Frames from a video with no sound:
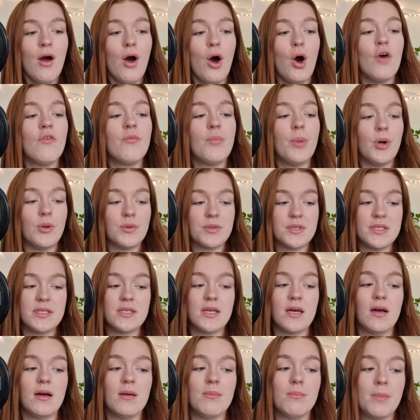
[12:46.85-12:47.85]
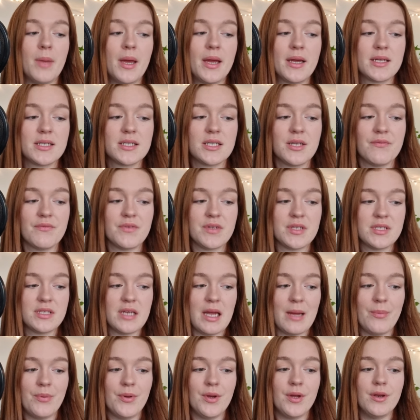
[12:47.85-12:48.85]
of pole sitter Max
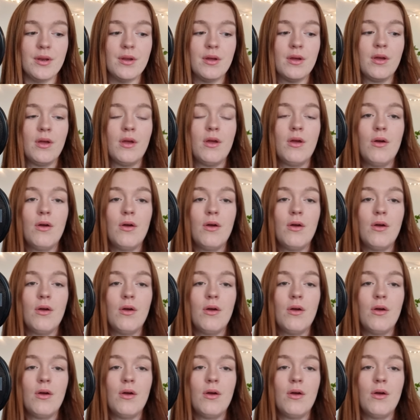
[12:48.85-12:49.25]
Verstappen